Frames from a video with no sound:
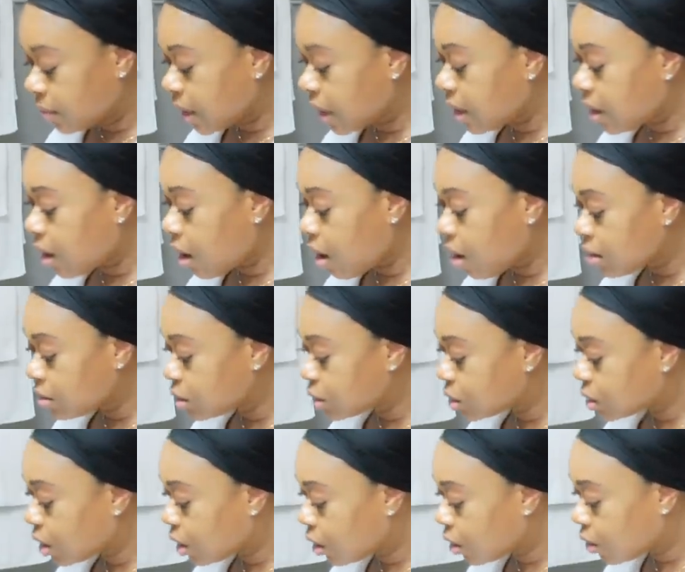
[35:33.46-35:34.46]
it
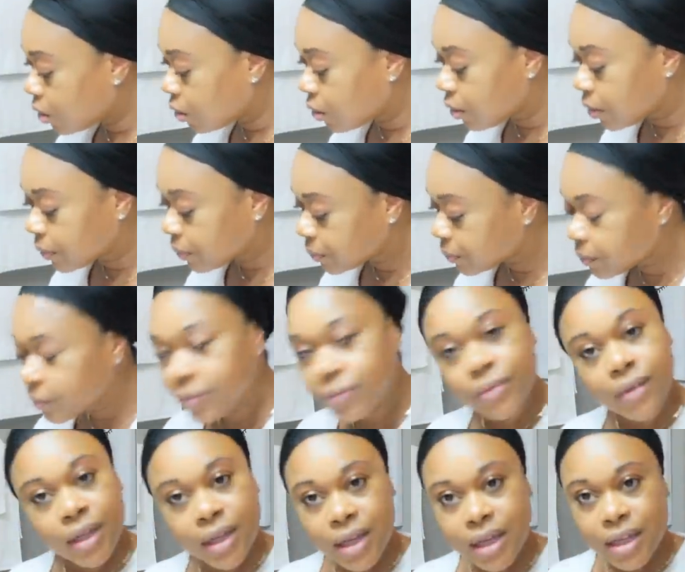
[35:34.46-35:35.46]

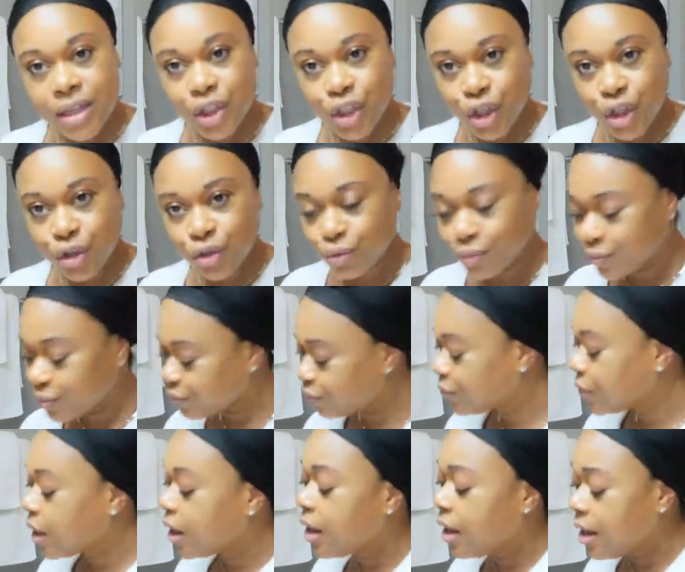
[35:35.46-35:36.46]
also is cute
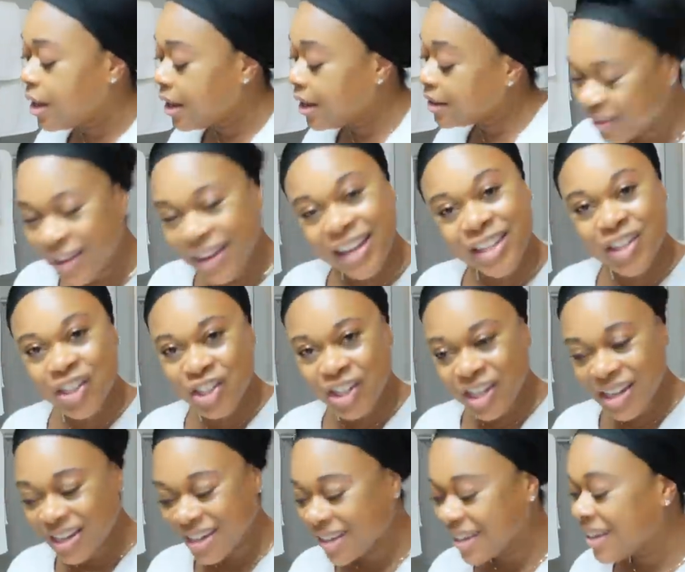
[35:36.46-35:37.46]
and,
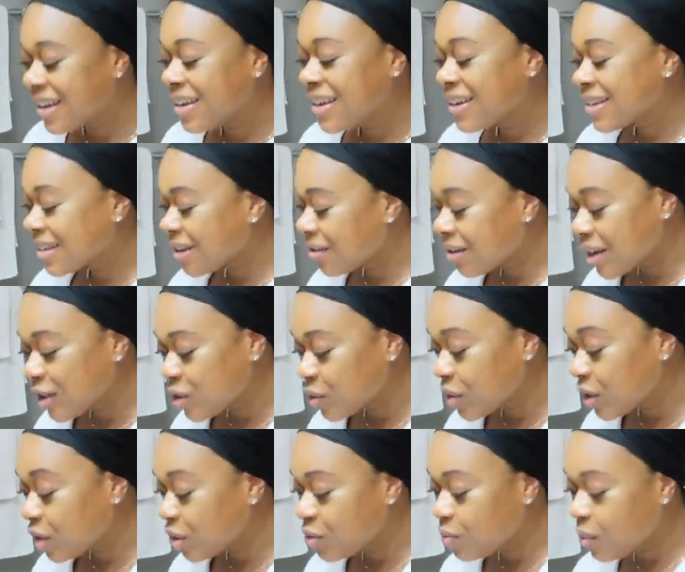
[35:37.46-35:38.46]
chic. So get
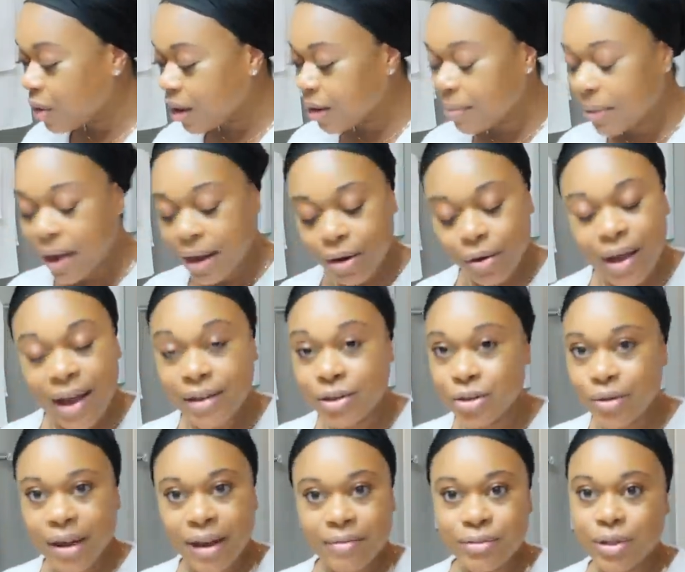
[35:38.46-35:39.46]
you a cute water bottle. I
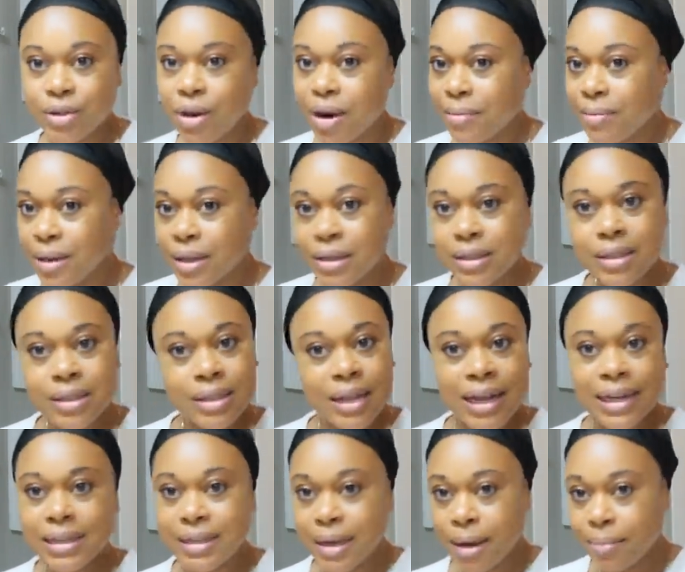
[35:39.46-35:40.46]
do have Starbucks
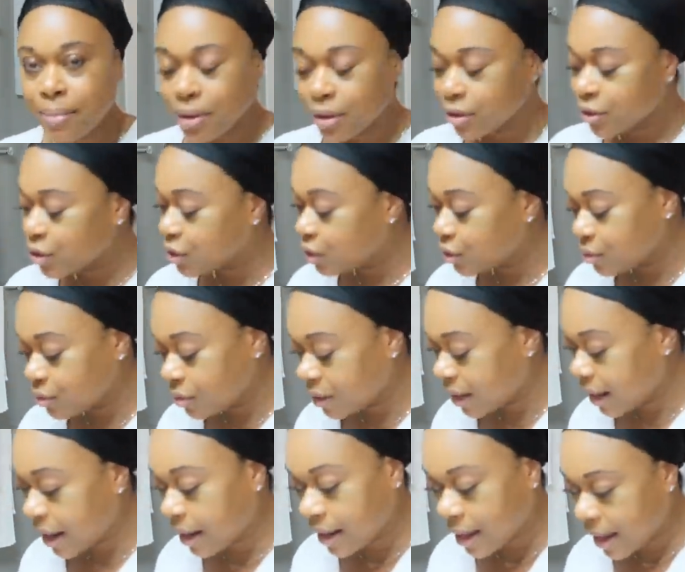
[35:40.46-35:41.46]
like tumblers too
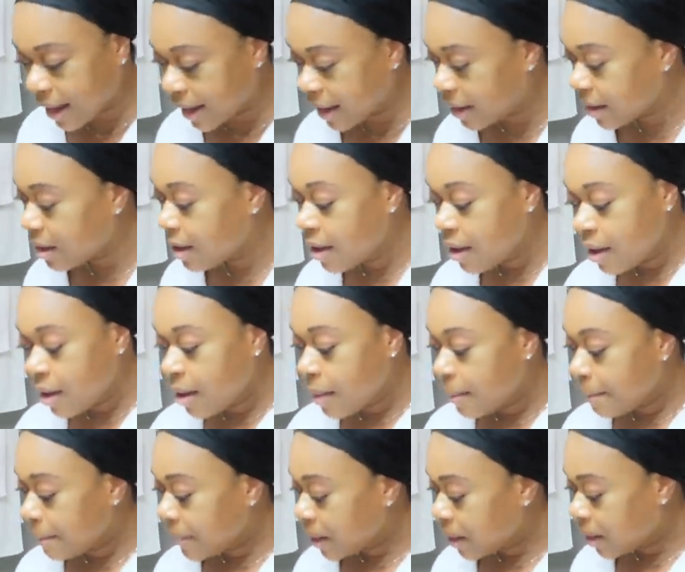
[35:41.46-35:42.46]
that I like,
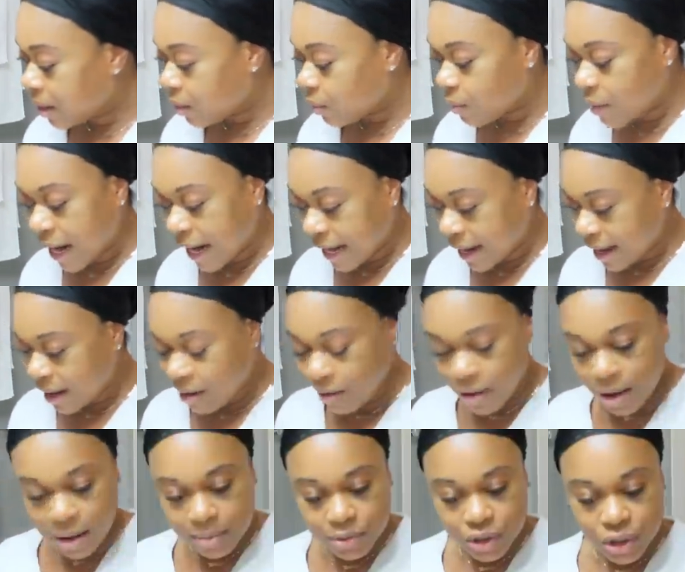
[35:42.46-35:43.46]
but right
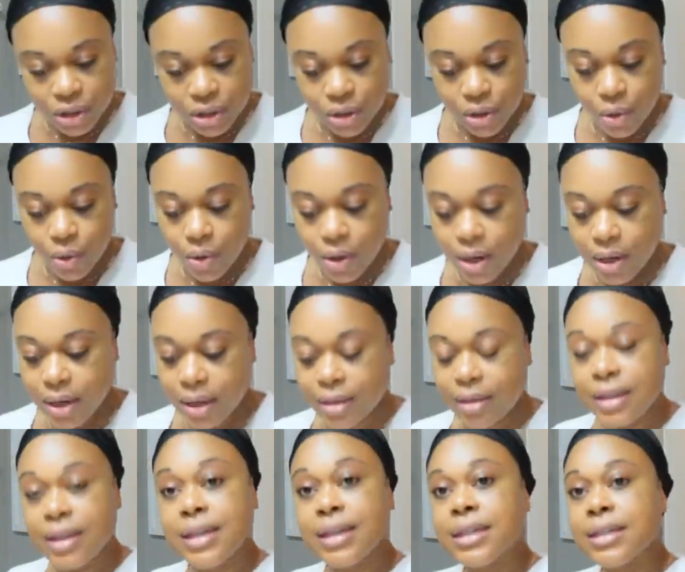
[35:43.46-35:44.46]
now I'm just
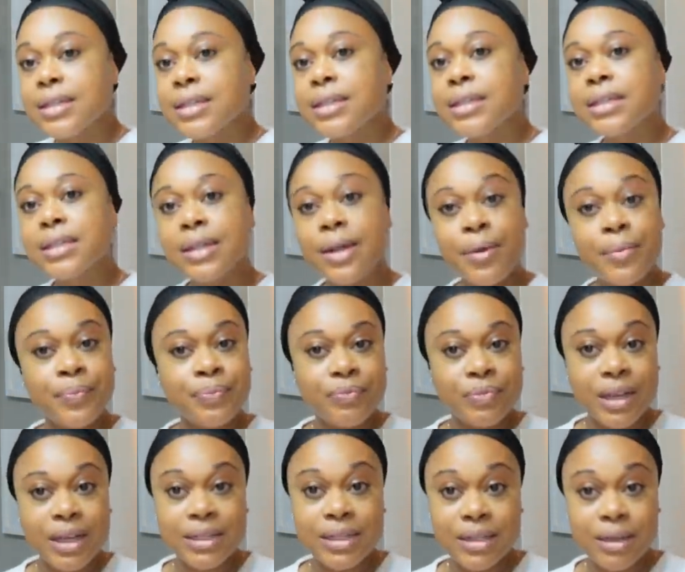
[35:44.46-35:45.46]
on this
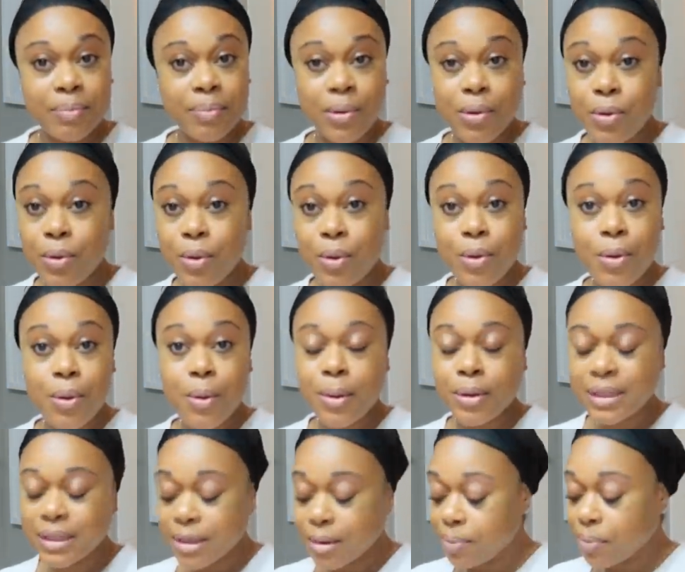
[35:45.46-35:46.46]

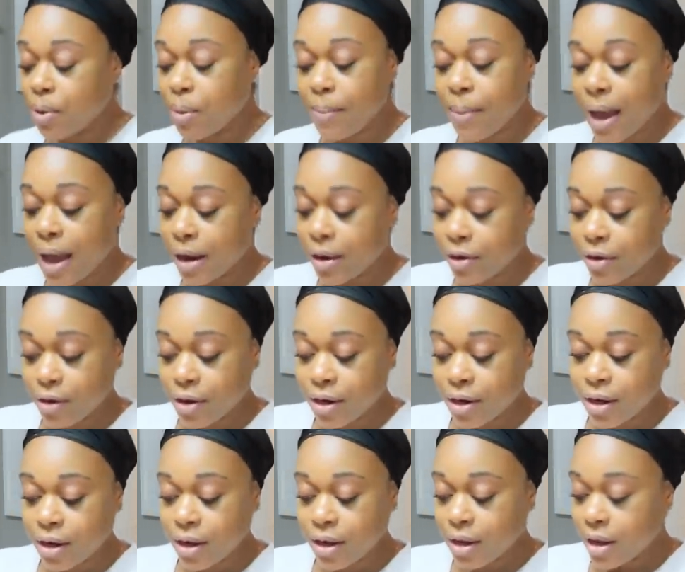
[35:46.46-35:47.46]
simple, simple
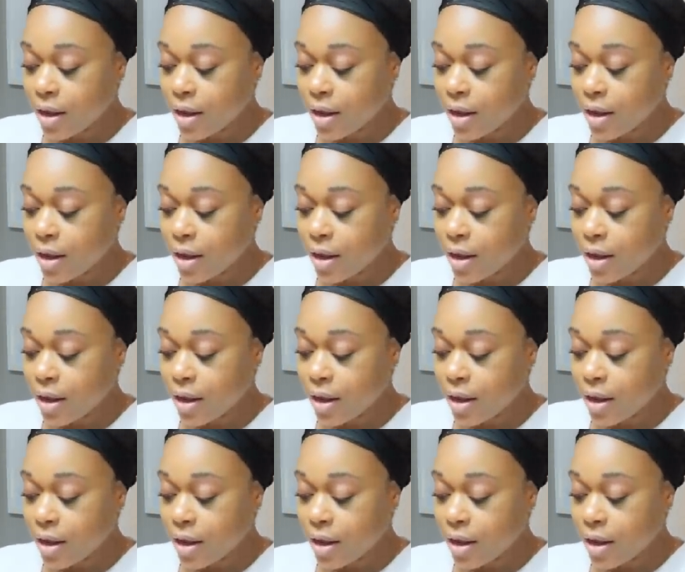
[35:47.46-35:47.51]
modern